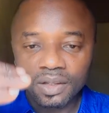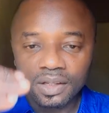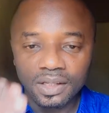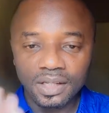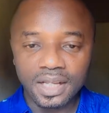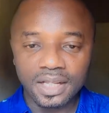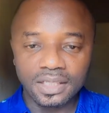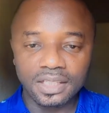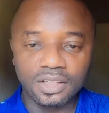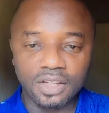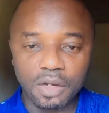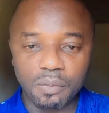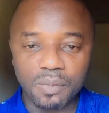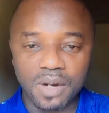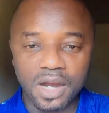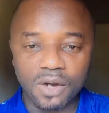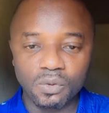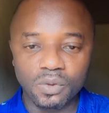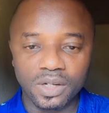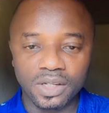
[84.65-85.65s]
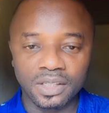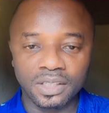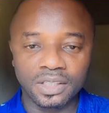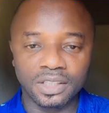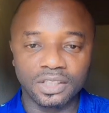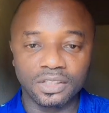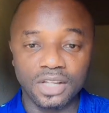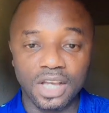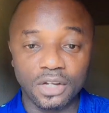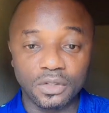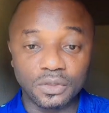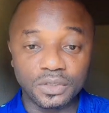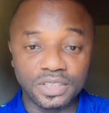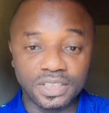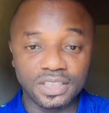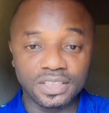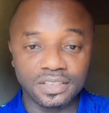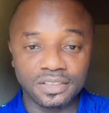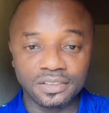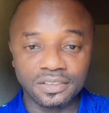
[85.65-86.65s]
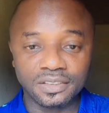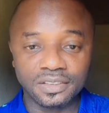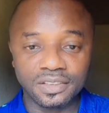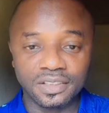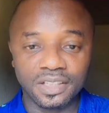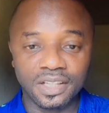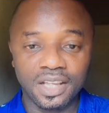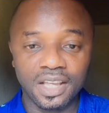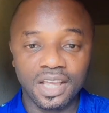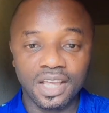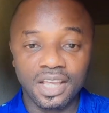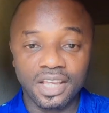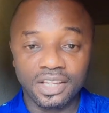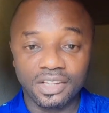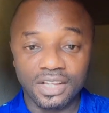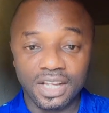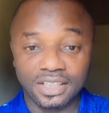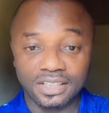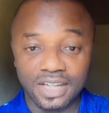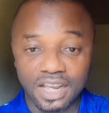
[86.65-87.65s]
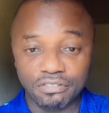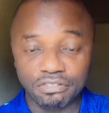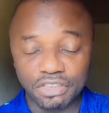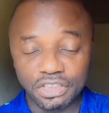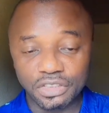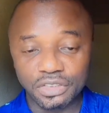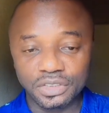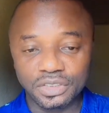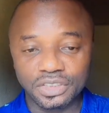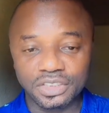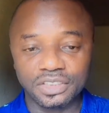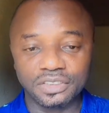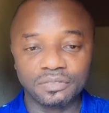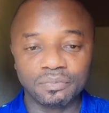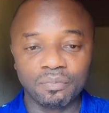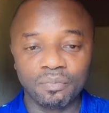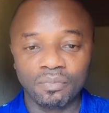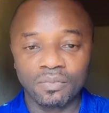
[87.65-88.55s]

Then the normal way, your routine, your driving routine.